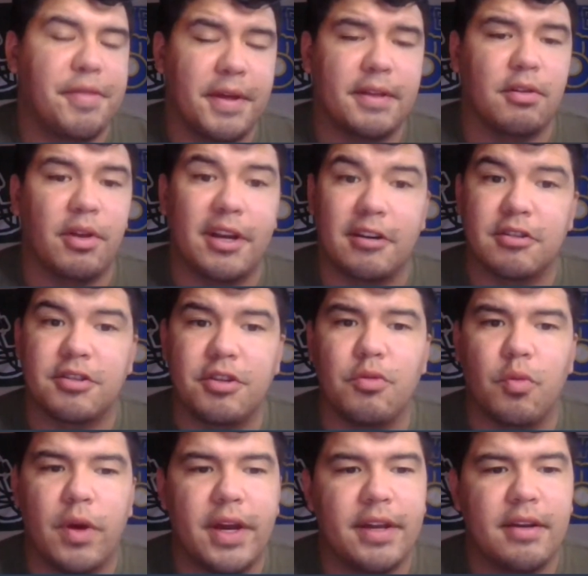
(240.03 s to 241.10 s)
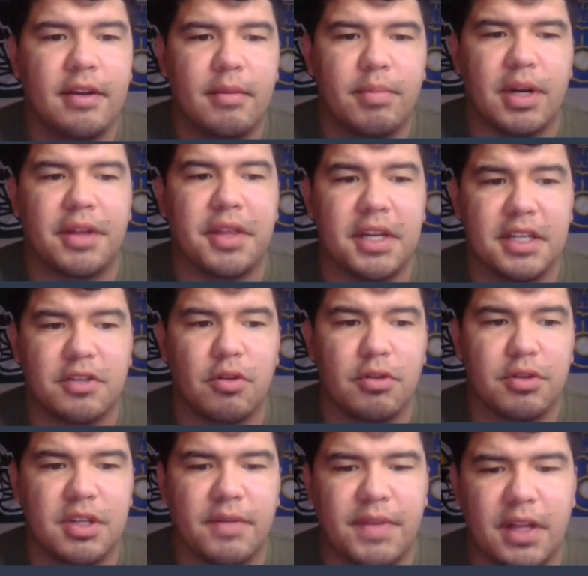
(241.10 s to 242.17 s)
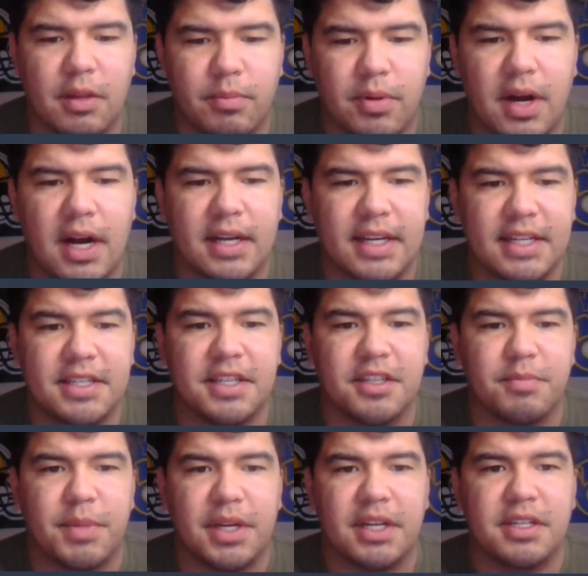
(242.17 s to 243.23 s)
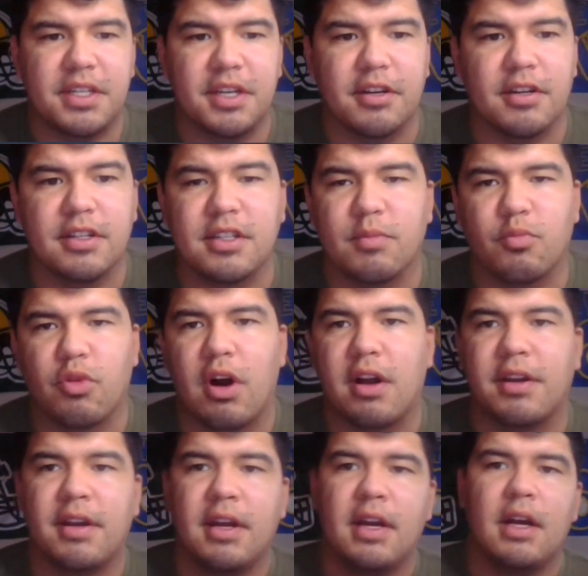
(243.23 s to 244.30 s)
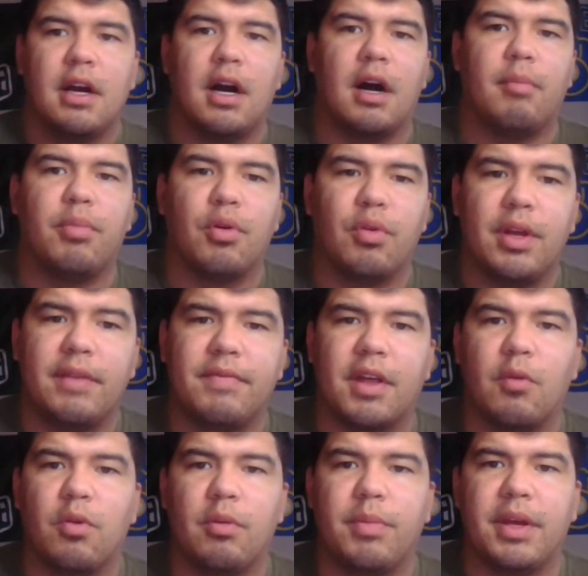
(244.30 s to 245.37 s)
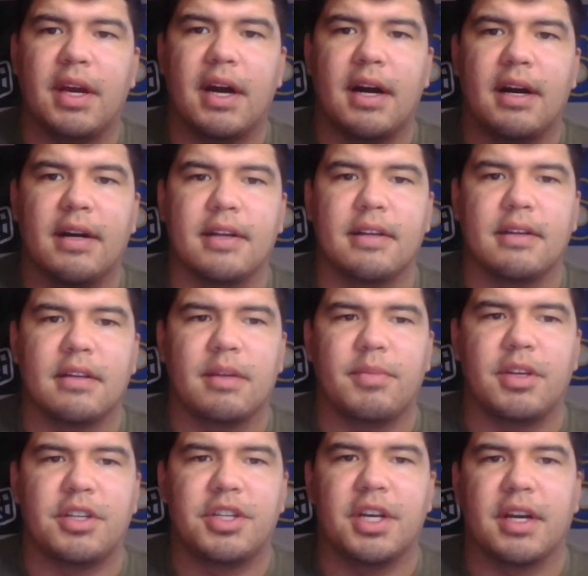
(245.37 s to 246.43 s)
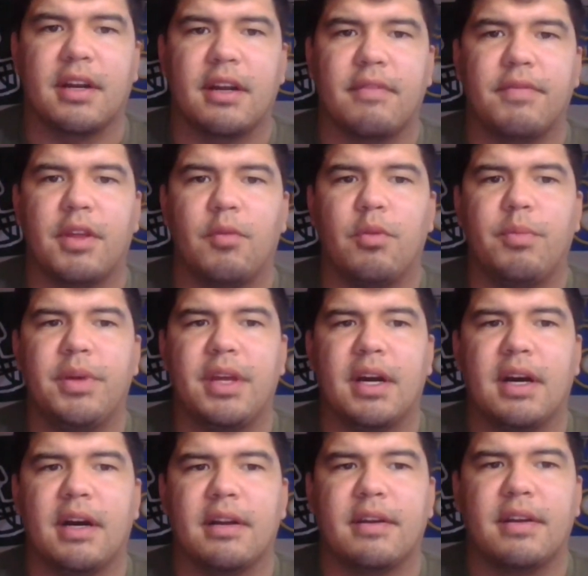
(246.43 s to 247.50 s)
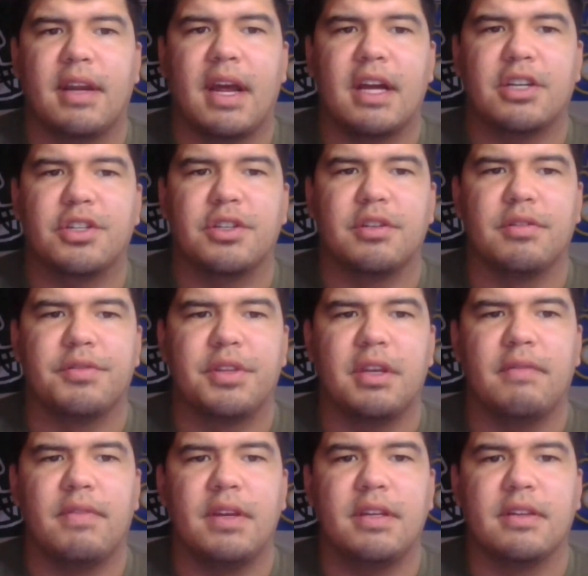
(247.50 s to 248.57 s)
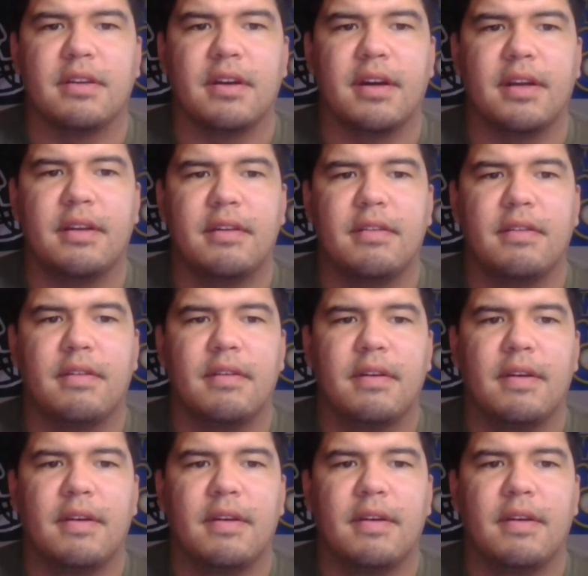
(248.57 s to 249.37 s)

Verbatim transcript: I, think the Lakers do win, but I think it's close enough that LeBron gets his minutes here and some run. Um, believe they will be on. Let me check if they will be on national TV tonight.